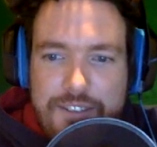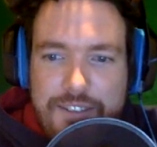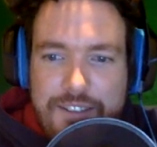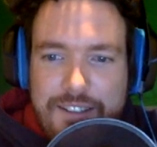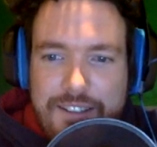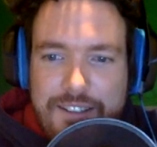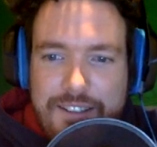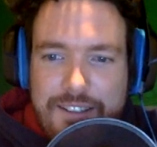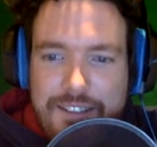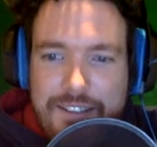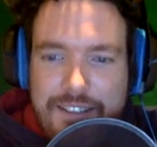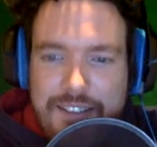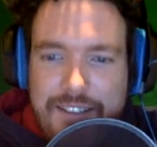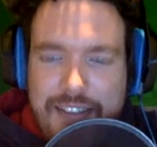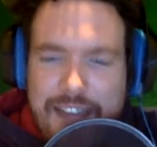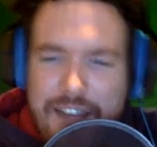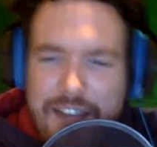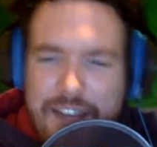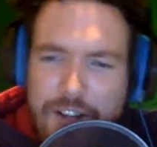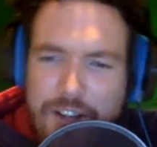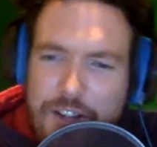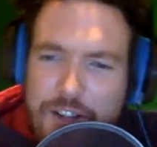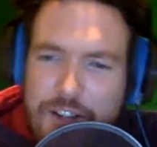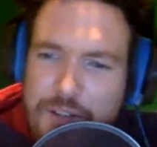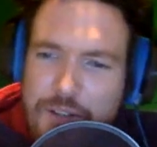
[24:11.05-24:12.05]
hey, aren't
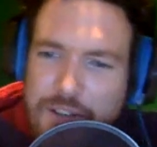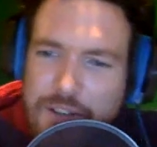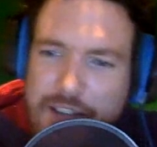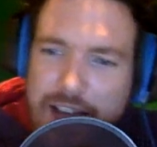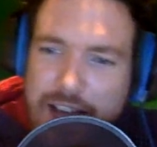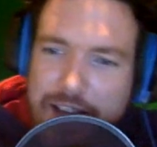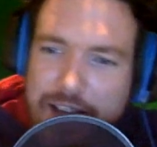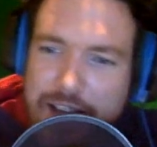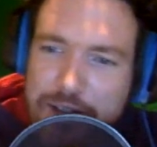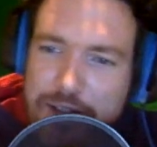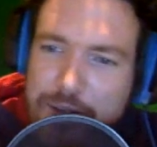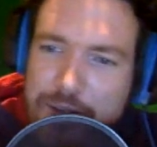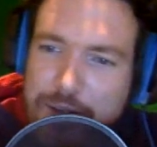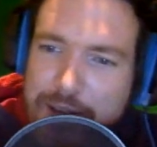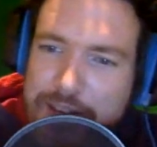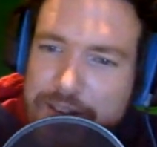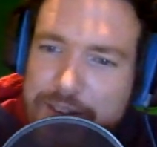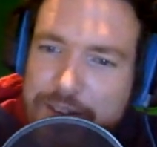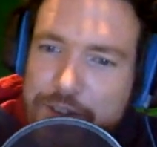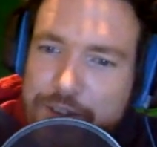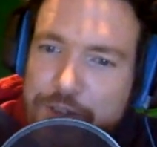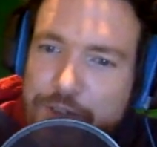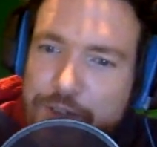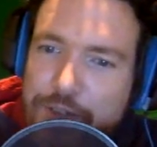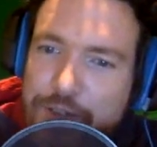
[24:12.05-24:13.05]
you the guy who had this
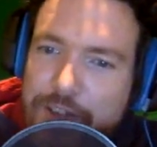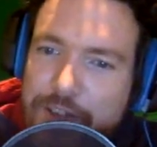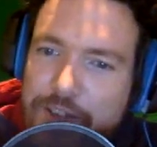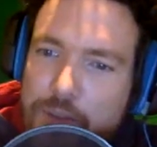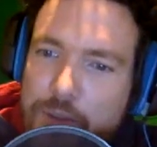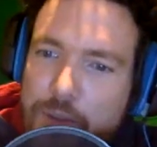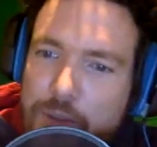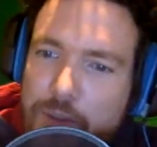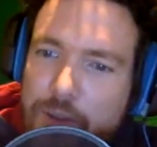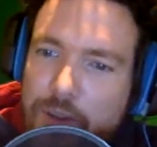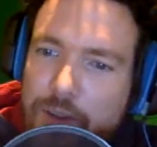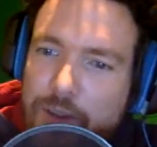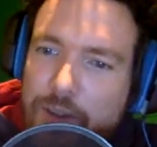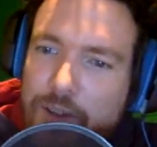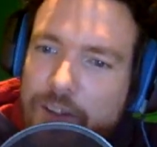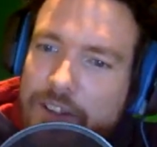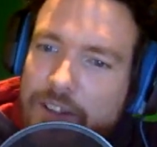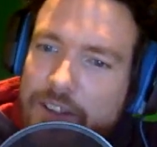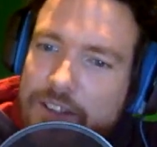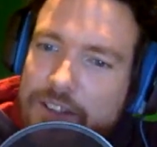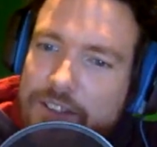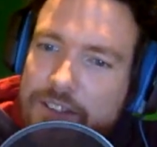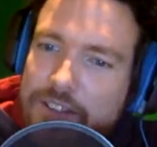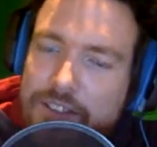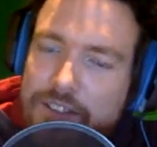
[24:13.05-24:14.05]
fake spoiler on
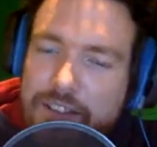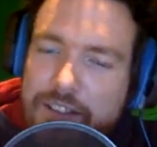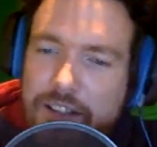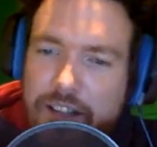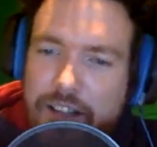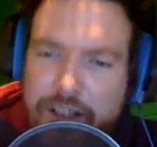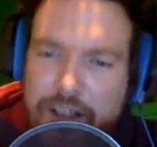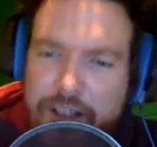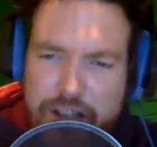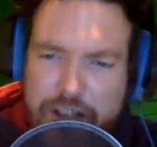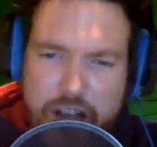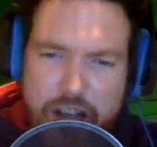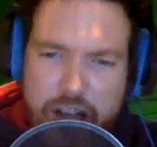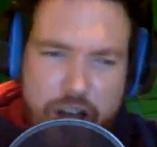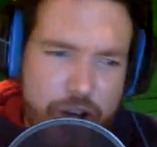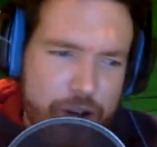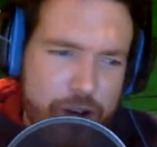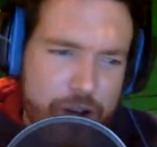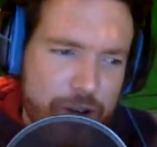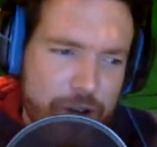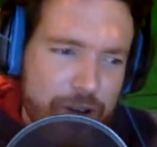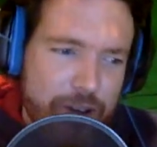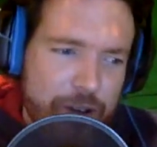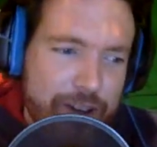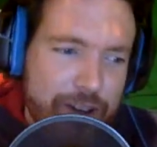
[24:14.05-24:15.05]
this? And they're like,
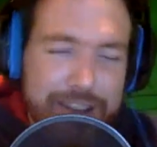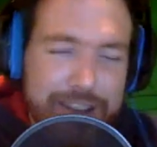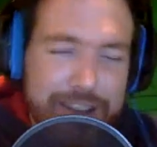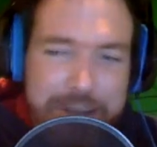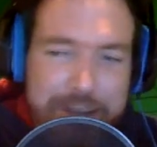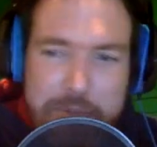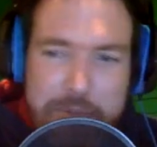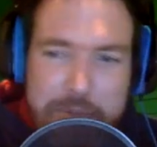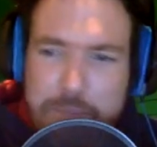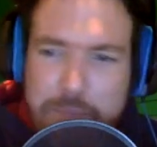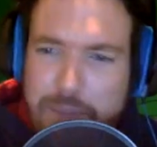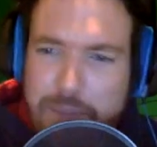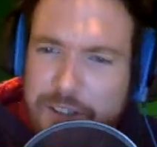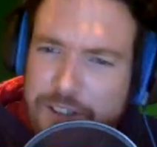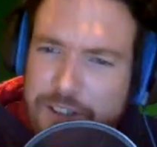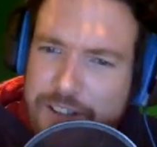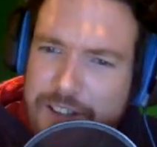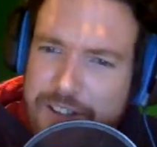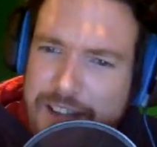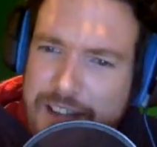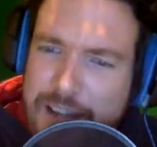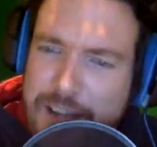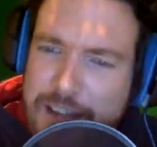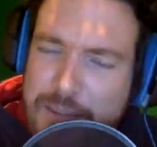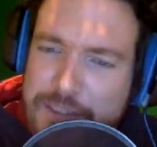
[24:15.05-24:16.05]
no, but your
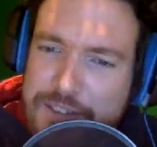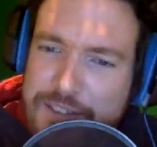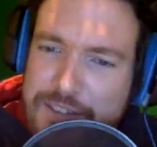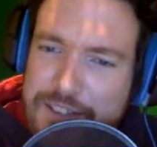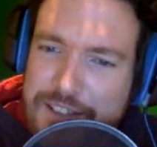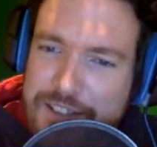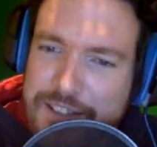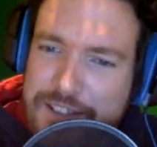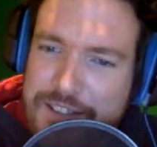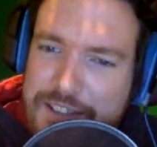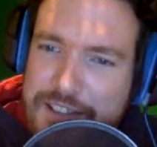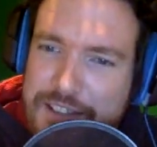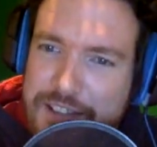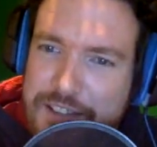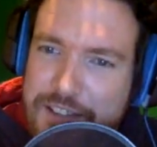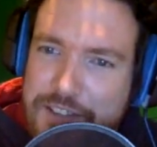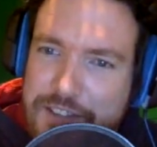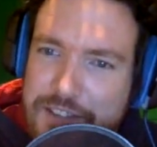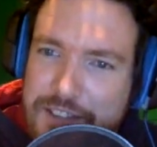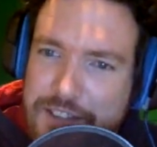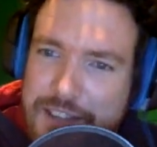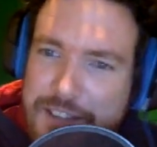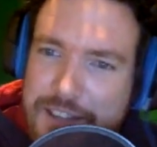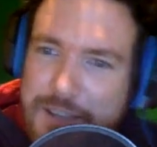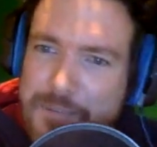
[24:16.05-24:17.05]
name is the exact
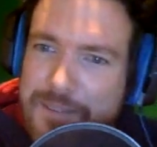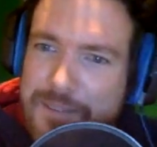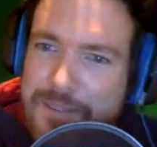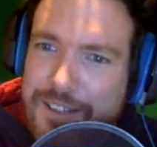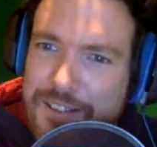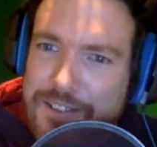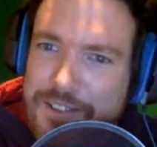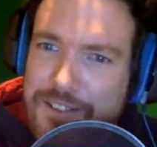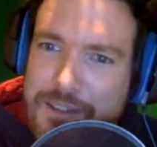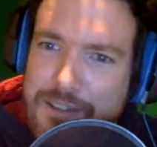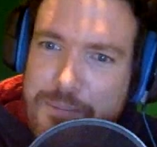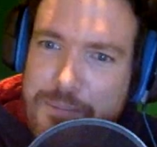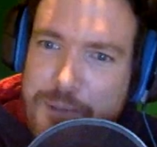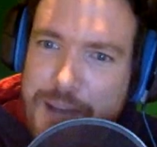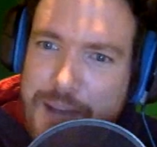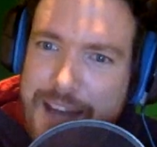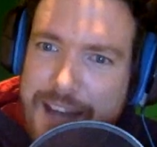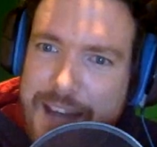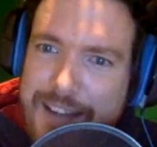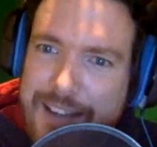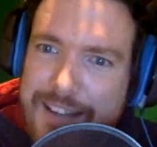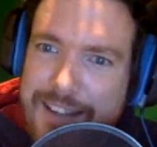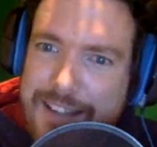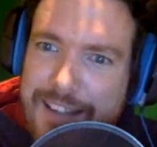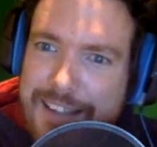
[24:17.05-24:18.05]
same, except you added
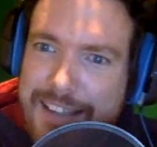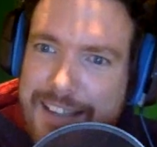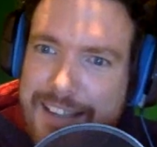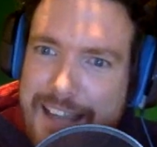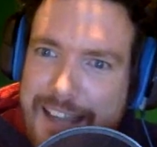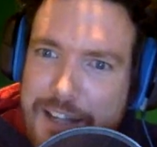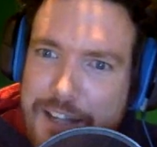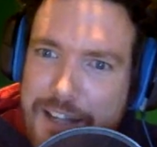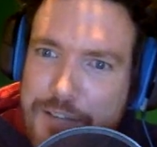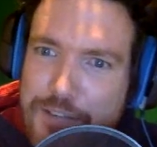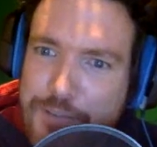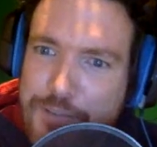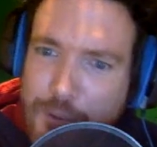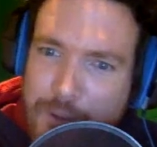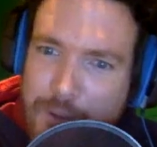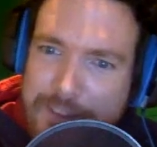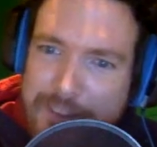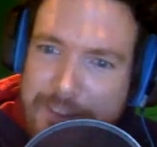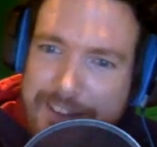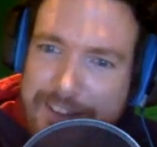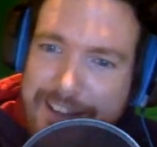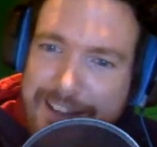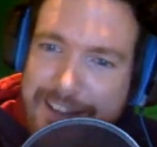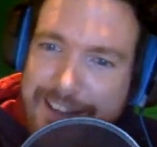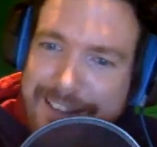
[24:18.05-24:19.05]
like 84 to the
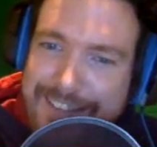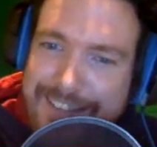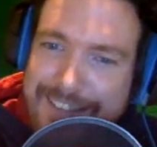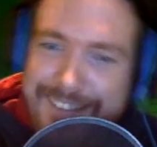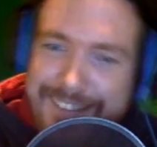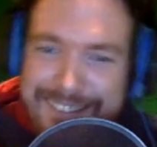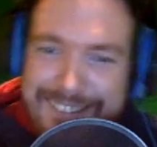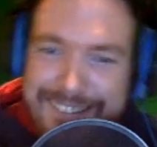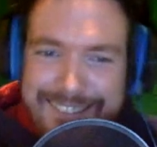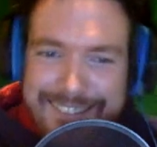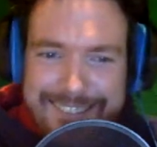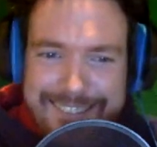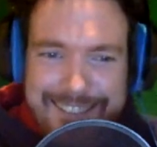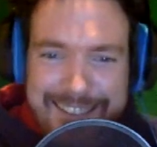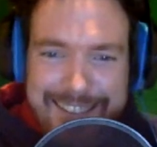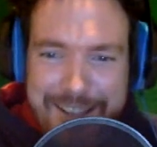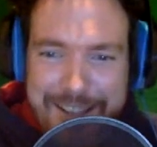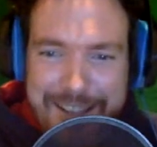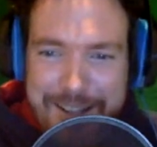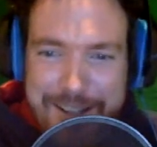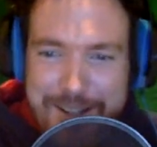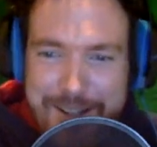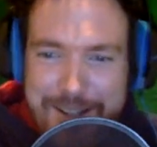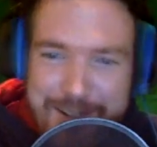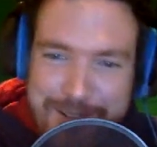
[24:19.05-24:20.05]
end. Like,
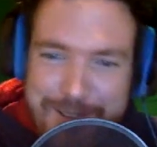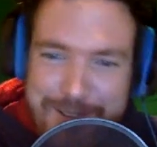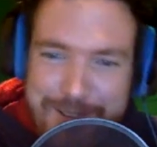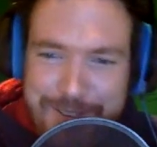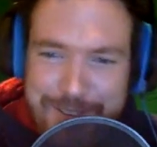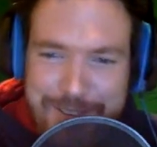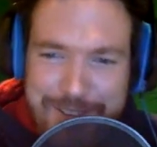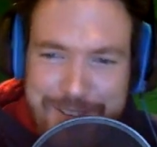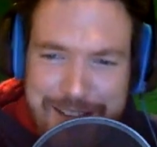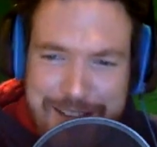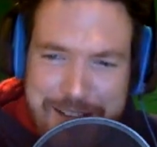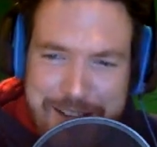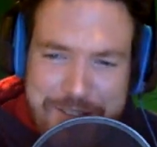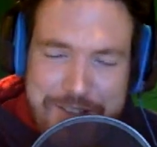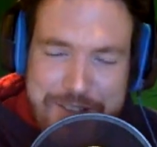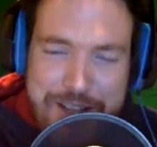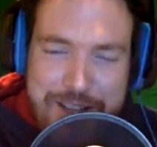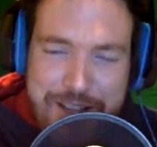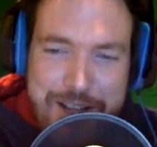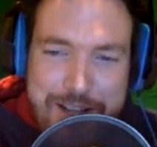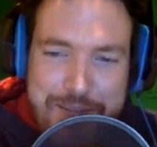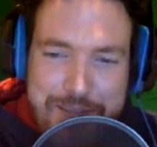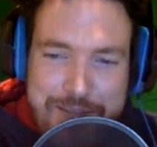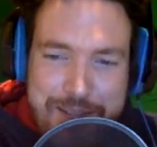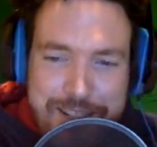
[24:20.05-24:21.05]
oh, that's not
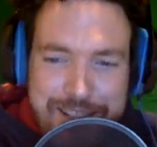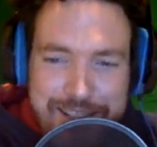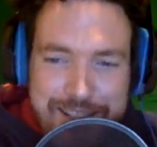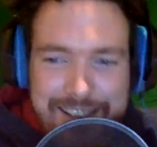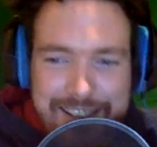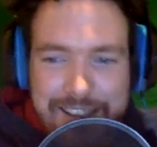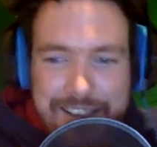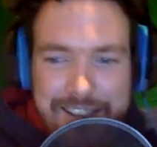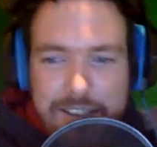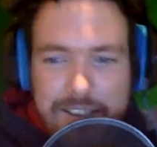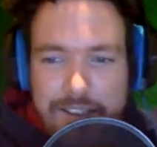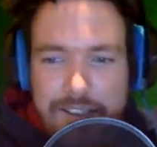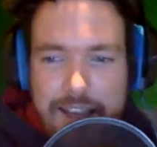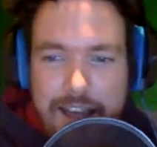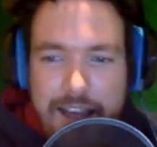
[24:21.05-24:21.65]
me. Yeah.